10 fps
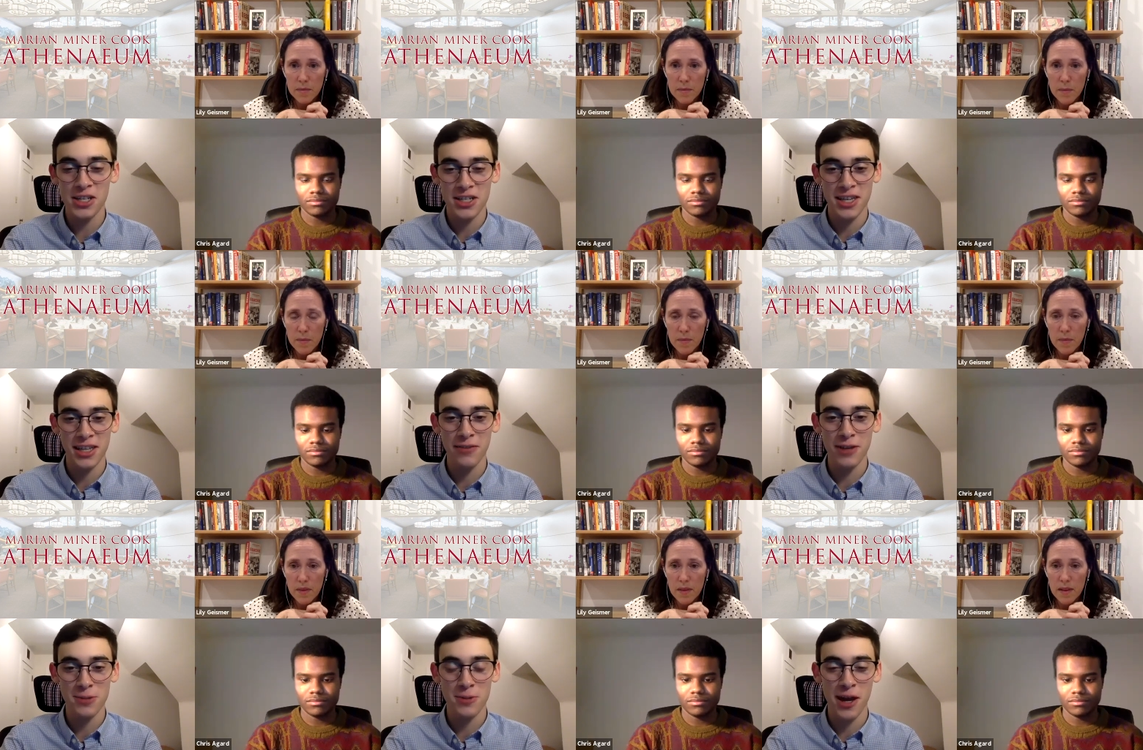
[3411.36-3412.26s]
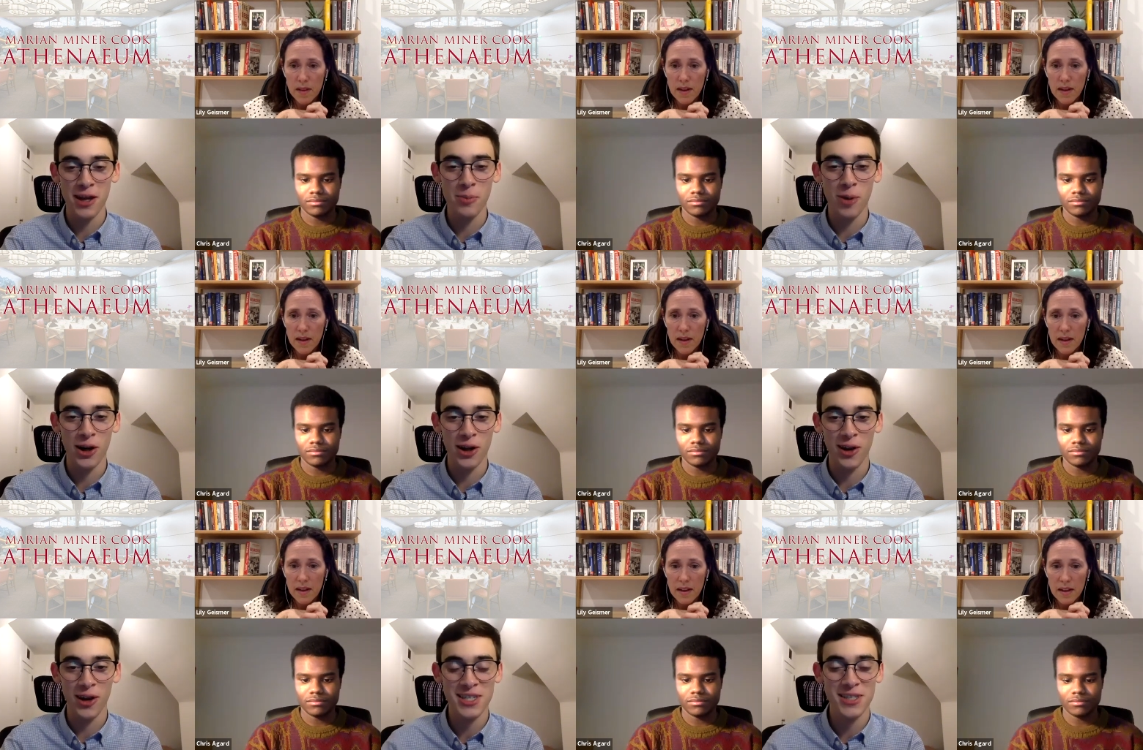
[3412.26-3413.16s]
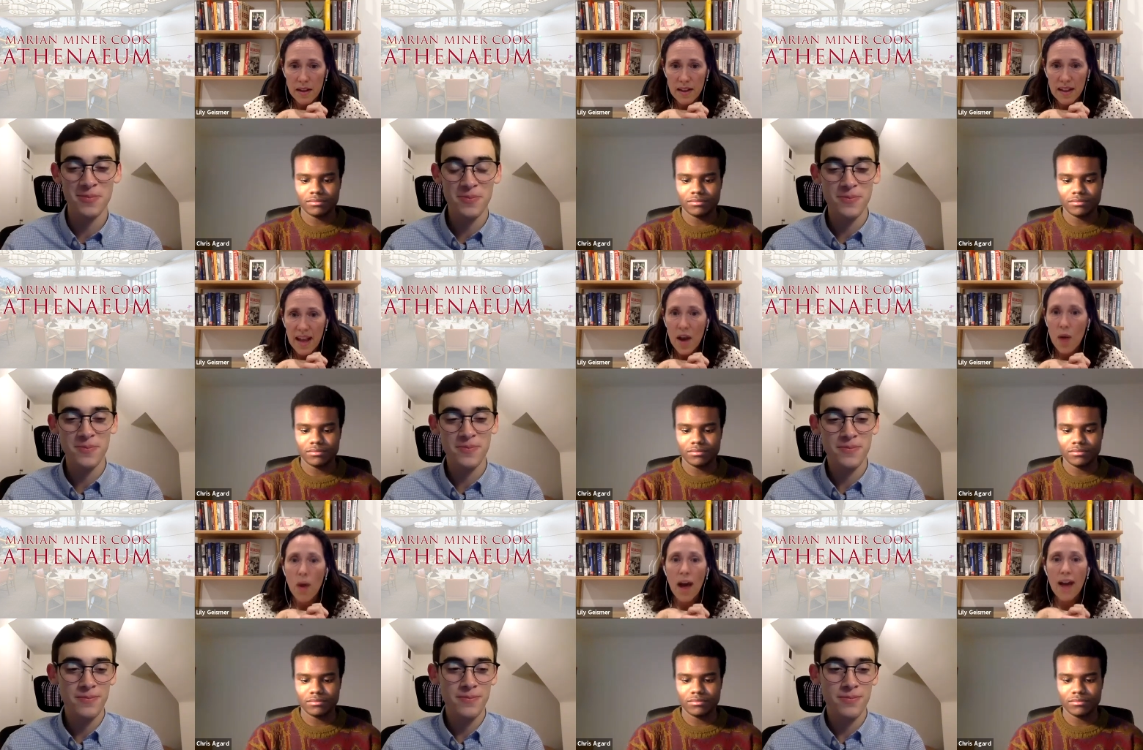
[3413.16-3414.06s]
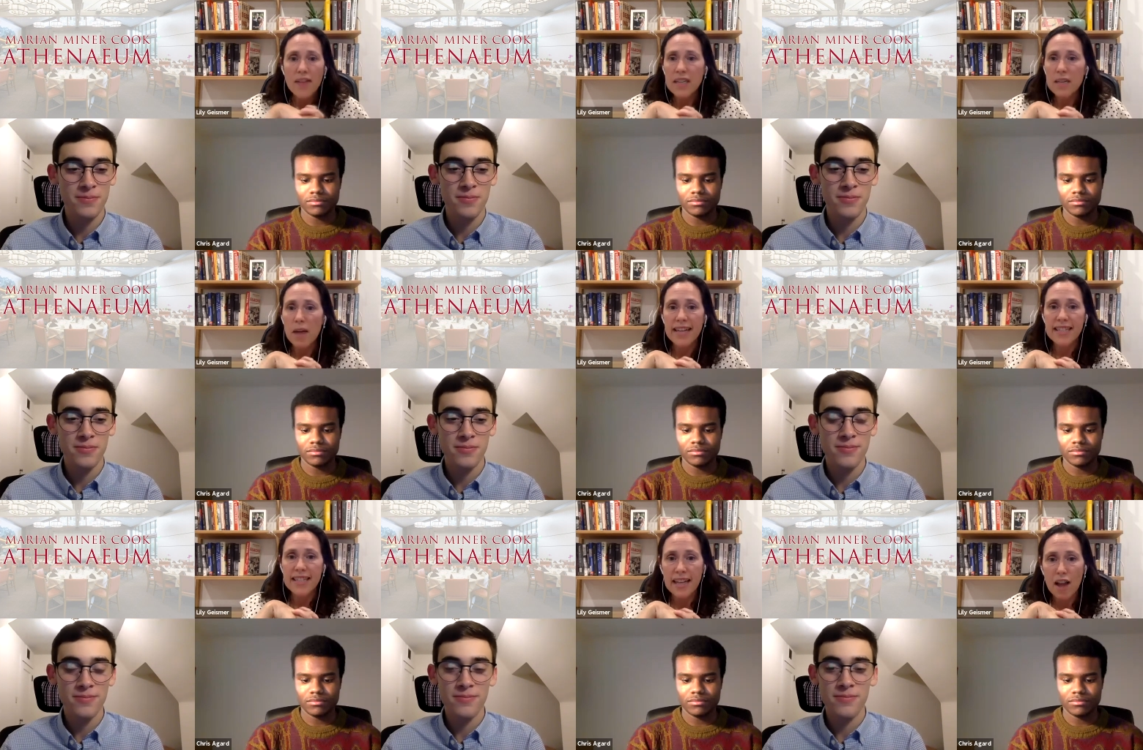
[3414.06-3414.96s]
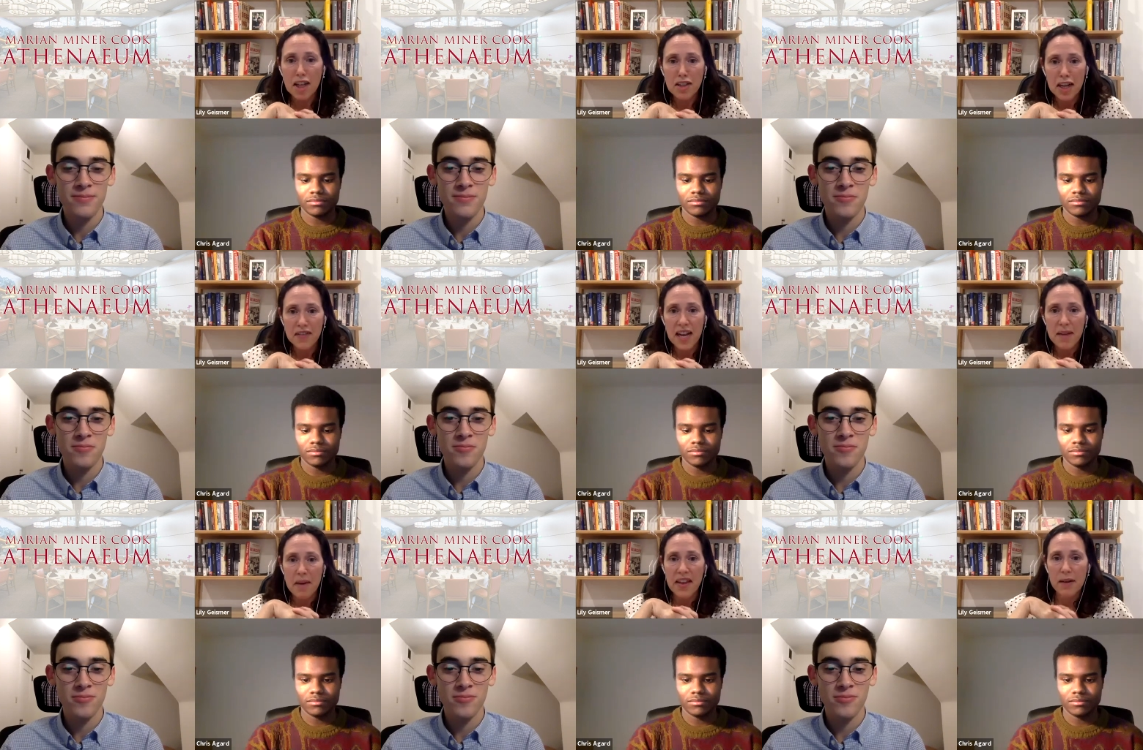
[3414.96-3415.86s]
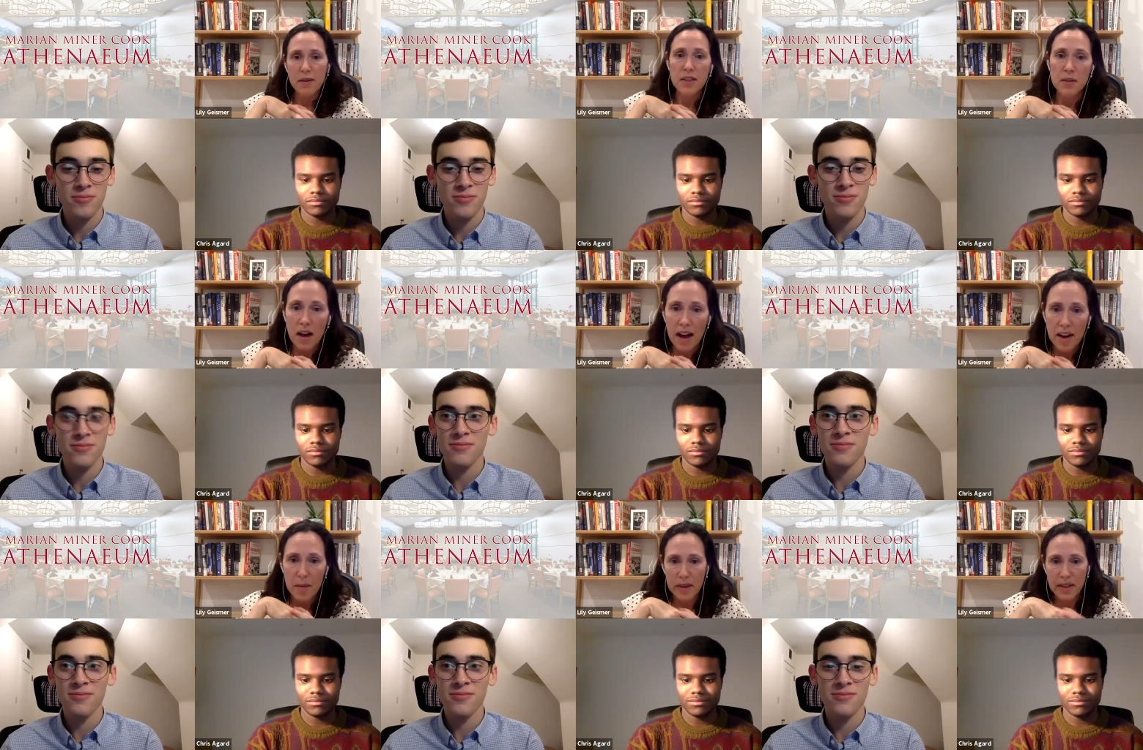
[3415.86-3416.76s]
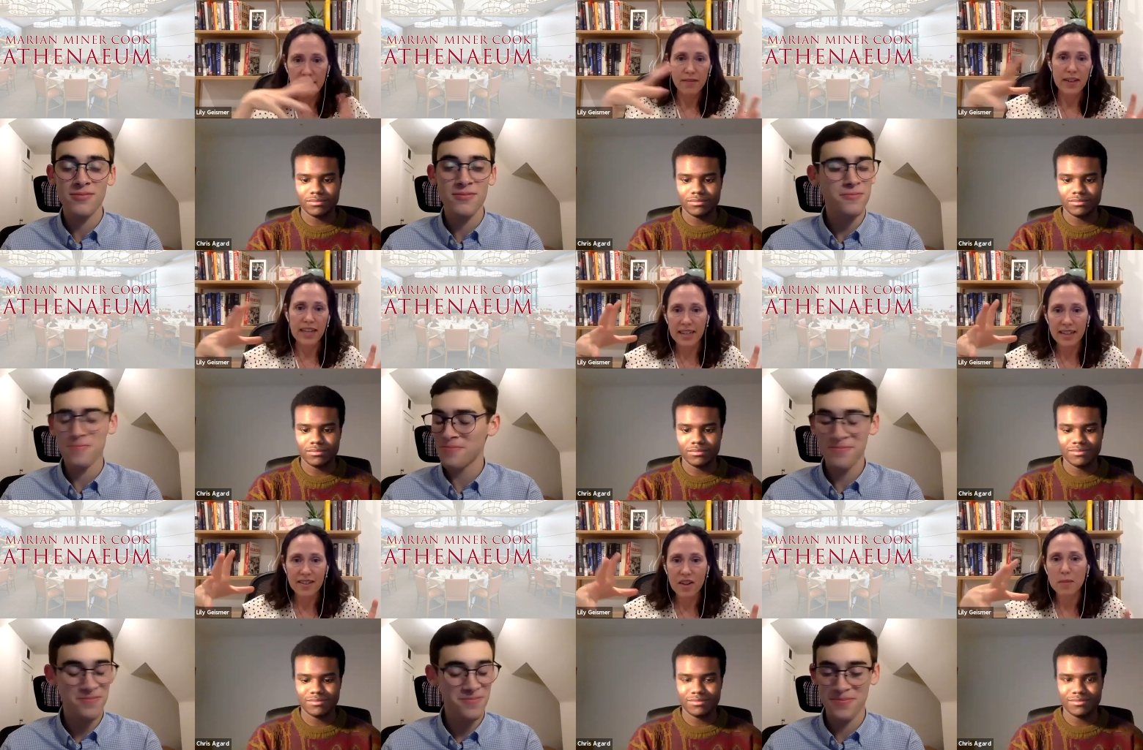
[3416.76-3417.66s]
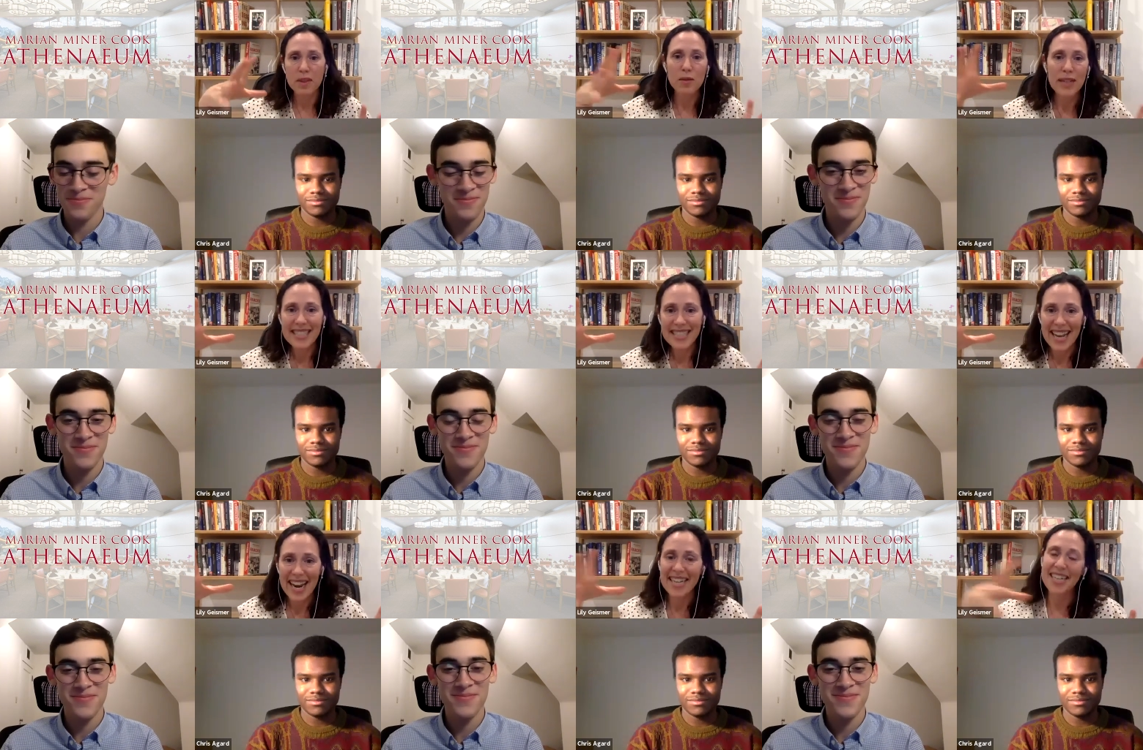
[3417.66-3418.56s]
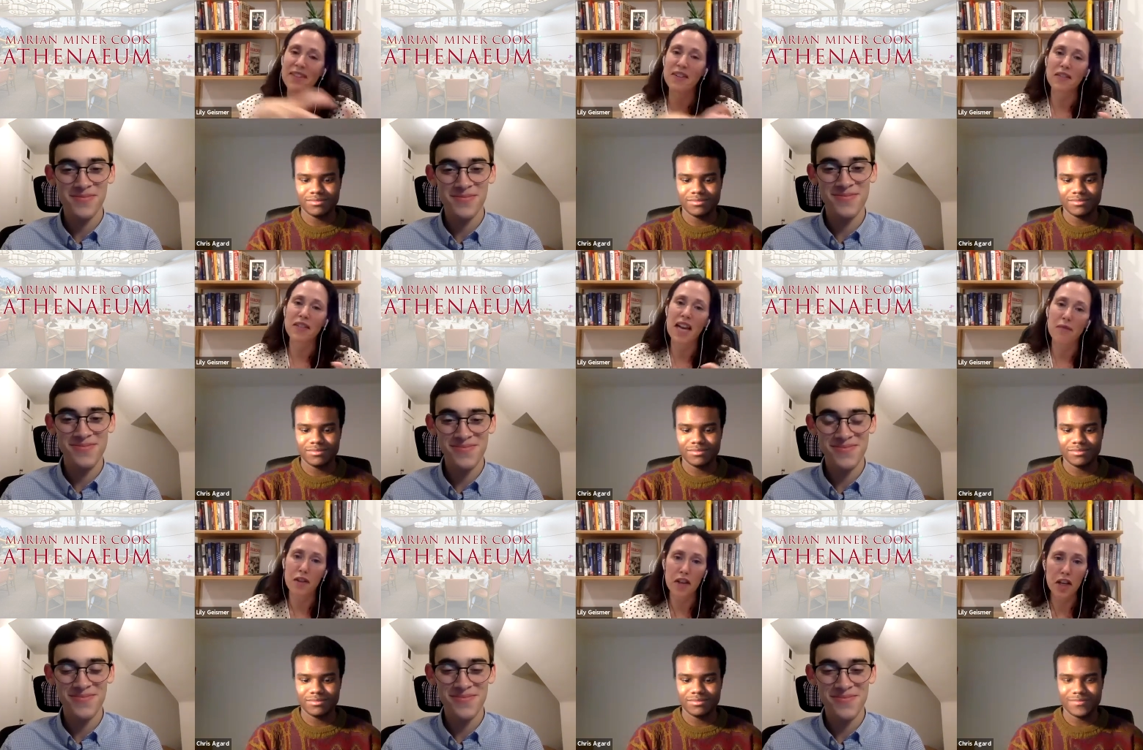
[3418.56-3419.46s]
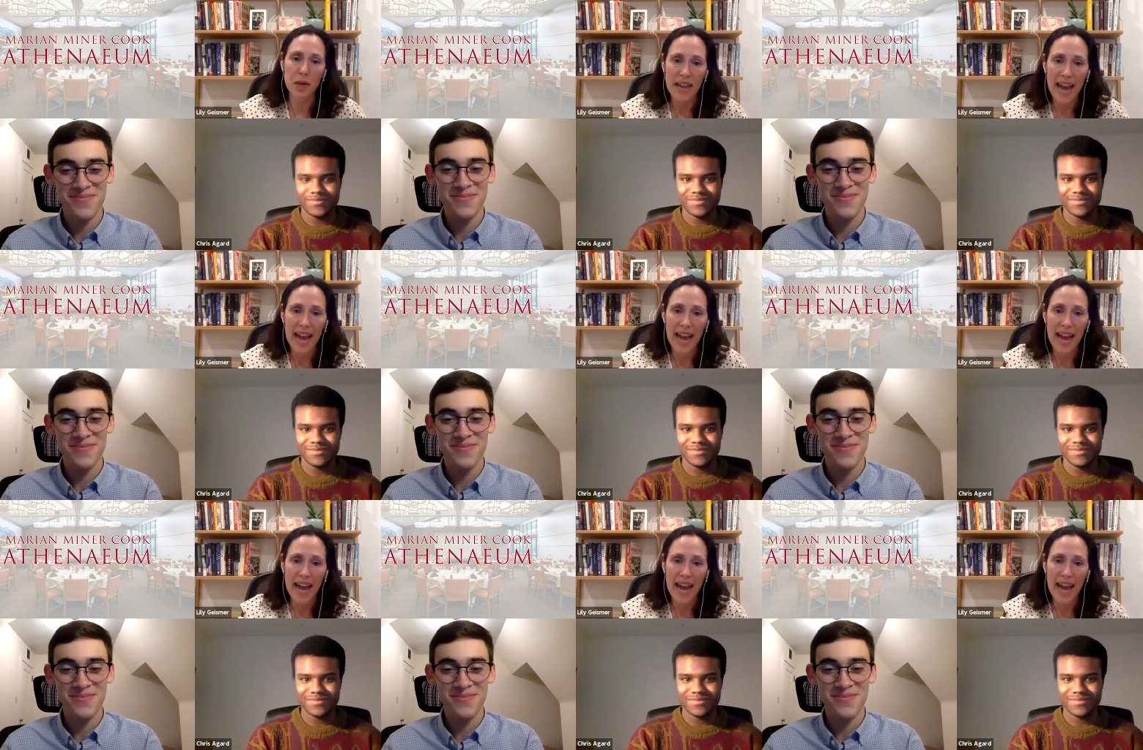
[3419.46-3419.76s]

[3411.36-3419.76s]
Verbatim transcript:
Speaker 1: just to leave us with any parting thoughts.
Speaker 2: Well, I feel terrible. I didn't, I lost track of time. I think I was so caught up in reading Trump's tweets that I didn't give enough time for the Q and